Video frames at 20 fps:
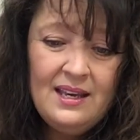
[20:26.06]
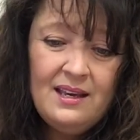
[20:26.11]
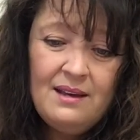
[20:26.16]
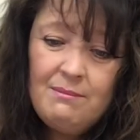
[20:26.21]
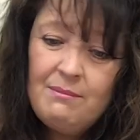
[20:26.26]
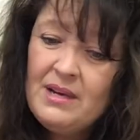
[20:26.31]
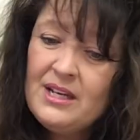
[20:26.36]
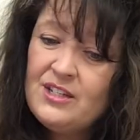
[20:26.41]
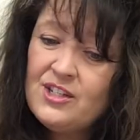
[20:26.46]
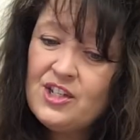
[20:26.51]

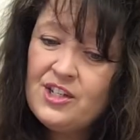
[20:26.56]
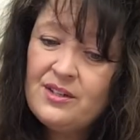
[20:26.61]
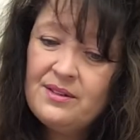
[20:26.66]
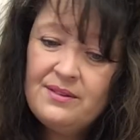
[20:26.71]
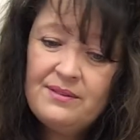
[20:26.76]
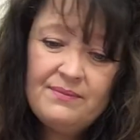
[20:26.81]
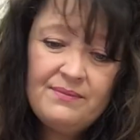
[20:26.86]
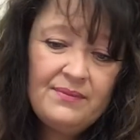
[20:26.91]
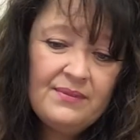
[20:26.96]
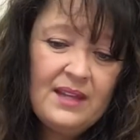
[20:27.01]
Mitch,
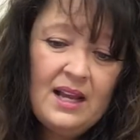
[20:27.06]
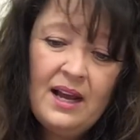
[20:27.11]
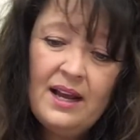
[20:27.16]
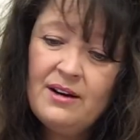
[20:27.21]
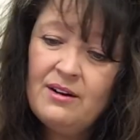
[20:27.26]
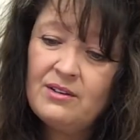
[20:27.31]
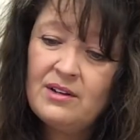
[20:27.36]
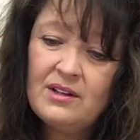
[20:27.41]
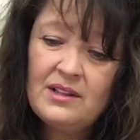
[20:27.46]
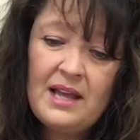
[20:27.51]
I
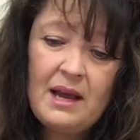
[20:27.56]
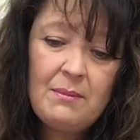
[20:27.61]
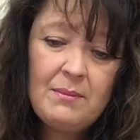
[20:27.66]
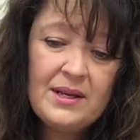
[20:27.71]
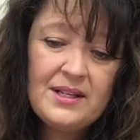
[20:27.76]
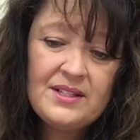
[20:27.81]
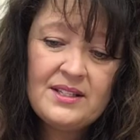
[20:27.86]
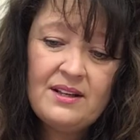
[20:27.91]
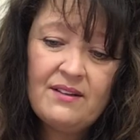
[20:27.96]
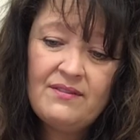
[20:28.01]
don't allow
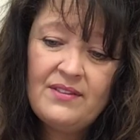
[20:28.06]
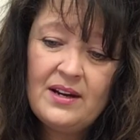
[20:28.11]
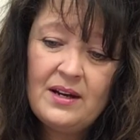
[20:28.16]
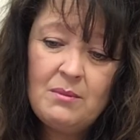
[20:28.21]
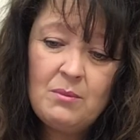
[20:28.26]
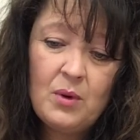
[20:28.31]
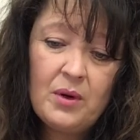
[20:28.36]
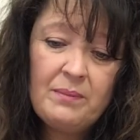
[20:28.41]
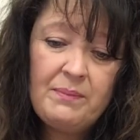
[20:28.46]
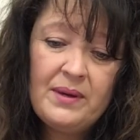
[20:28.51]
myself any
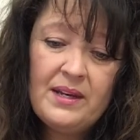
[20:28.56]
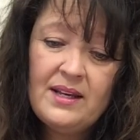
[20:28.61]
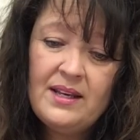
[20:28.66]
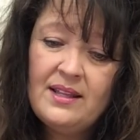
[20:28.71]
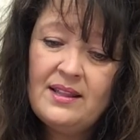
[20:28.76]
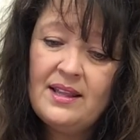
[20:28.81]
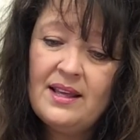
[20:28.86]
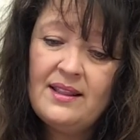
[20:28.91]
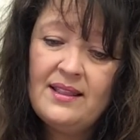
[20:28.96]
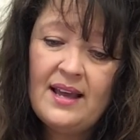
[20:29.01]
more pity
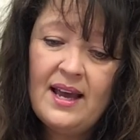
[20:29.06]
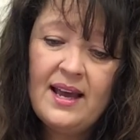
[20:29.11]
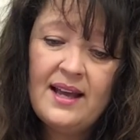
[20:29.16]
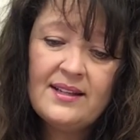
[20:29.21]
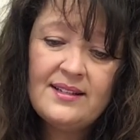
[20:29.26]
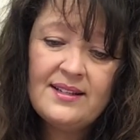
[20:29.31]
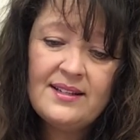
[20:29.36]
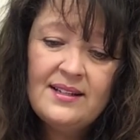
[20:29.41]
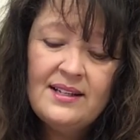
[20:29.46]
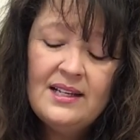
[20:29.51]
than
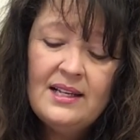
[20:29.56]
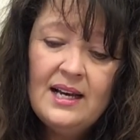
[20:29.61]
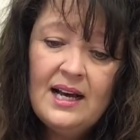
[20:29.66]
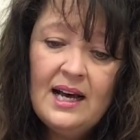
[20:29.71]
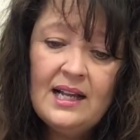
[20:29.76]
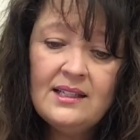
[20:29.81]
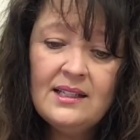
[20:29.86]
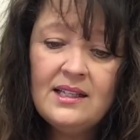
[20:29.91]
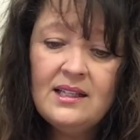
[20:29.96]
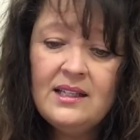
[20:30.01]
that.
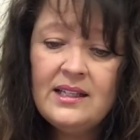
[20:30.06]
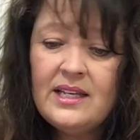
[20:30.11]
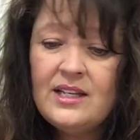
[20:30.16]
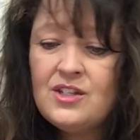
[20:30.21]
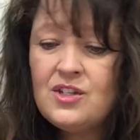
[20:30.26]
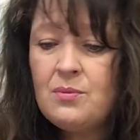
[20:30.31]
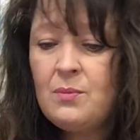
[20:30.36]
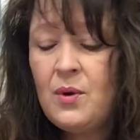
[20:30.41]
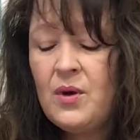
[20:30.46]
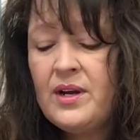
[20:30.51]
A little
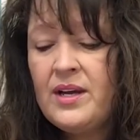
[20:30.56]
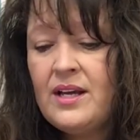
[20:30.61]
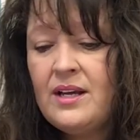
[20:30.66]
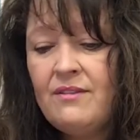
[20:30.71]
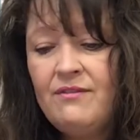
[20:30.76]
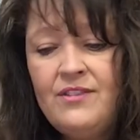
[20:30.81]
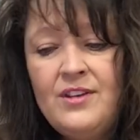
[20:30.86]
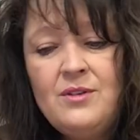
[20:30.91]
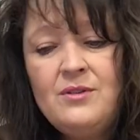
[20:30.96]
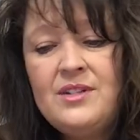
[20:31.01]
each morning, a
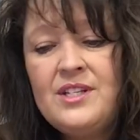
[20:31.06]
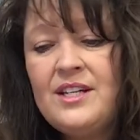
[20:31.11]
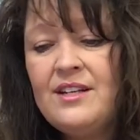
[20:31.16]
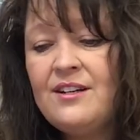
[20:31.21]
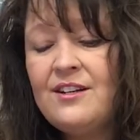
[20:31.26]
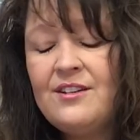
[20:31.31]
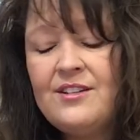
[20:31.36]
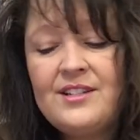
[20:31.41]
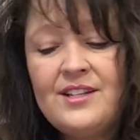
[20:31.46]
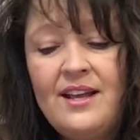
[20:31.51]
few
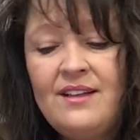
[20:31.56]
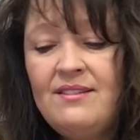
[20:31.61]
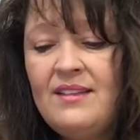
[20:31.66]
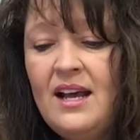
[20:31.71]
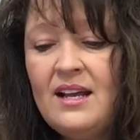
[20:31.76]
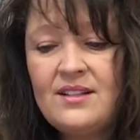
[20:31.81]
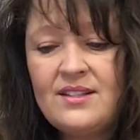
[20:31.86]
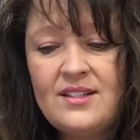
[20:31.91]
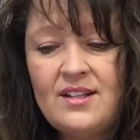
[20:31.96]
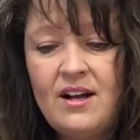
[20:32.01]
tears, and
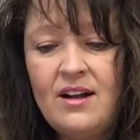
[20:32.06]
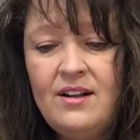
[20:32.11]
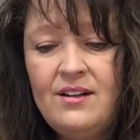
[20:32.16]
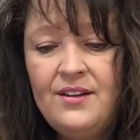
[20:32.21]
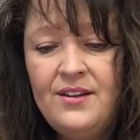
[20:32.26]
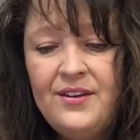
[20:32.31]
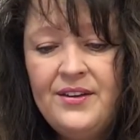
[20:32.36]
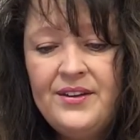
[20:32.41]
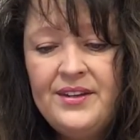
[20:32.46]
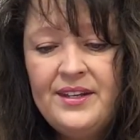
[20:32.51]
that's all.
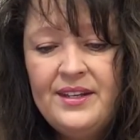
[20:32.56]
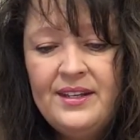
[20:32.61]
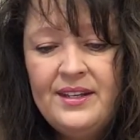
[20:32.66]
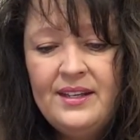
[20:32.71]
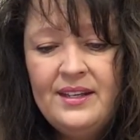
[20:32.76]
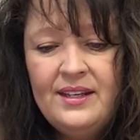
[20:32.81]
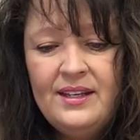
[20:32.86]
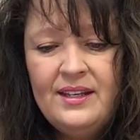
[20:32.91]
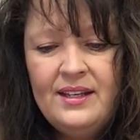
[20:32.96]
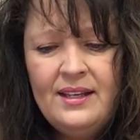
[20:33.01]

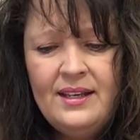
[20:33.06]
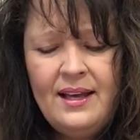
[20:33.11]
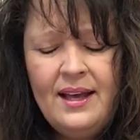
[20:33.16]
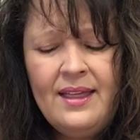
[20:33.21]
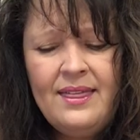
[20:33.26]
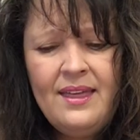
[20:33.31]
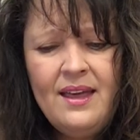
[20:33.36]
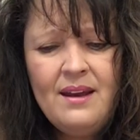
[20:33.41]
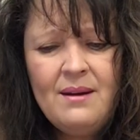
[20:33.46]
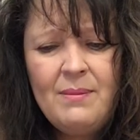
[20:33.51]
I
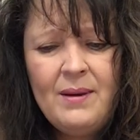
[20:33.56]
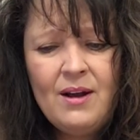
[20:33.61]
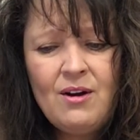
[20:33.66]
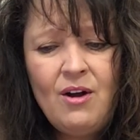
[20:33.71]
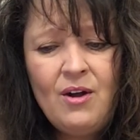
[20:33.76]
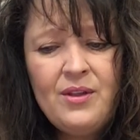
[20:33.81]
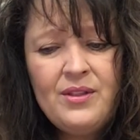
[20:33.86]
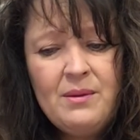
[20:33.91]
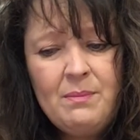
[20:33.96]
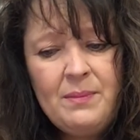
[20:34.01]
thought about
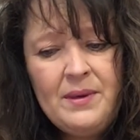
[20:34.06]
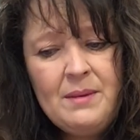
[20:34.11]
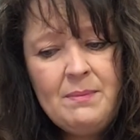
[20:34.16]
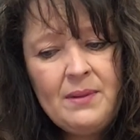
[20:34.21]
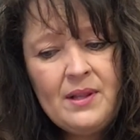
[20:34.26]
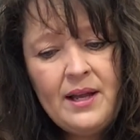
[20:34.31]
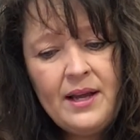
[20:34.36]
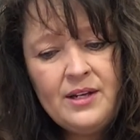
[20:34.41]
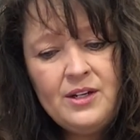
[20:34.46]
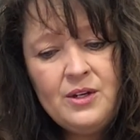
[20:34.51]
all the
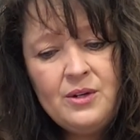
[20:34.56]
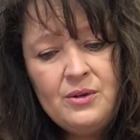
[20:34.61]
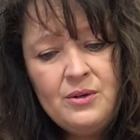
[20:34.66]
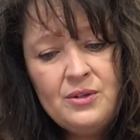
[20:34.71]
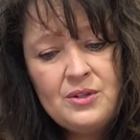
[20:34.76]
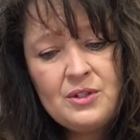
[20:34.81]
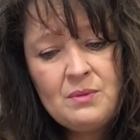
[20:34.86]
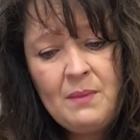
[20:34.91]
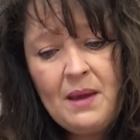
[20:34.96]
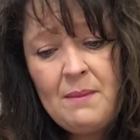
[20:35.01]
people I knew who
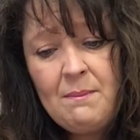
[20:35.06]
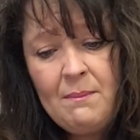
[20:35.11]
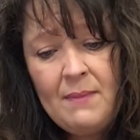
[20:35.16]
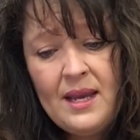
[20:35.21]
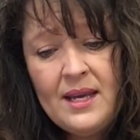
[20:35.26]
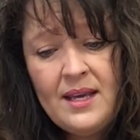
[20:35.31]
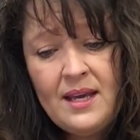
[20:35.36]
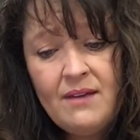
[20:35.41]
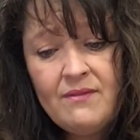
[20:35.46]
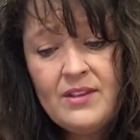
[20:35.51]
spent
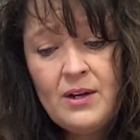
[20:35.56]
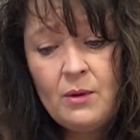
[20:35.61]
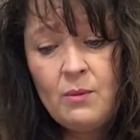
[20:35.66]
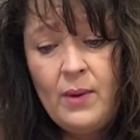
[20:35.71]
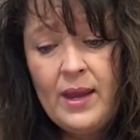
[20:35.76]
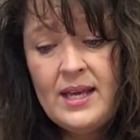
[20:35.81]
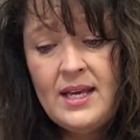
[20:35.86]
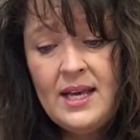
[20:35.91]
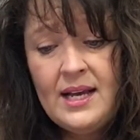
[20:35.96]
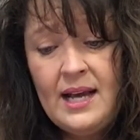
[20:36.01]
many of their
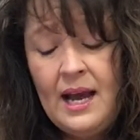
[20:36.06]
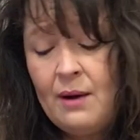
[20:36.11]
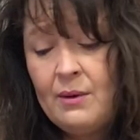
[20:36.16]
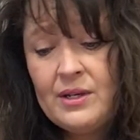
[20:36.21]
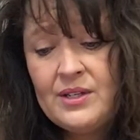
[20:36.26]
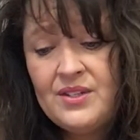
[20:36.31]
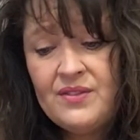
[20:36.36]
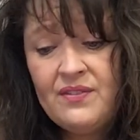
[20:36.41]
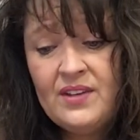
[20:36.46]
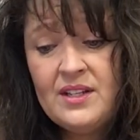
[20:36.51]
waking
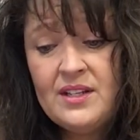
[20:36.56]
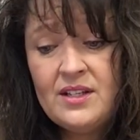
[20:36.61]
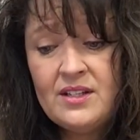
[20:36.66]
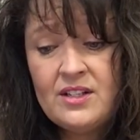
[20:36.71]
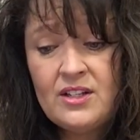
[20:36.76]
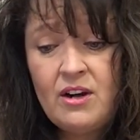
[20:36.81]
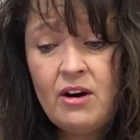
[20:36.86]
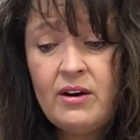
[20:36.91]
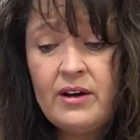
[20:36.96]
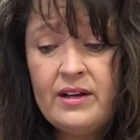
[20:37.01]
hours feeling
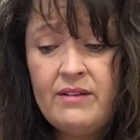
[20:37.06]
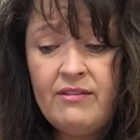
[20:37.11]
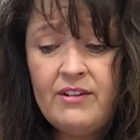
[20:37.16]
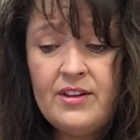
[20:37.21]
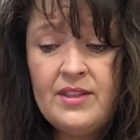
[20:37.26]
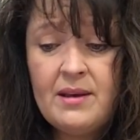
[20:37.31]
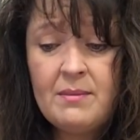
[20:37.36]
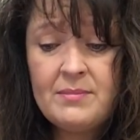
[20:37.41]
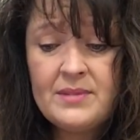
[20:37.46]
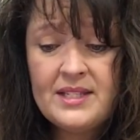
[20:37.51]
sorry for
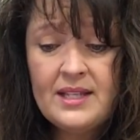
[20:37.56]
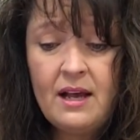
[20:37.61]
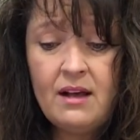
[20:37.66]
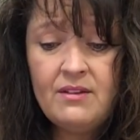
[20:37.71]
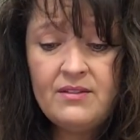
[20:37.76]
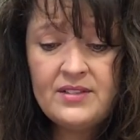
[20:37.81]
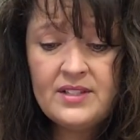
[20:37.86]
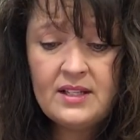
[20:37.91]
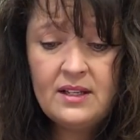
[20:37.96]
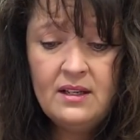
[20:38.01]

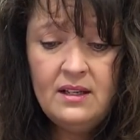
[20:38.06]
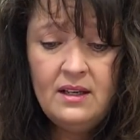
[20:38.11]
themselves.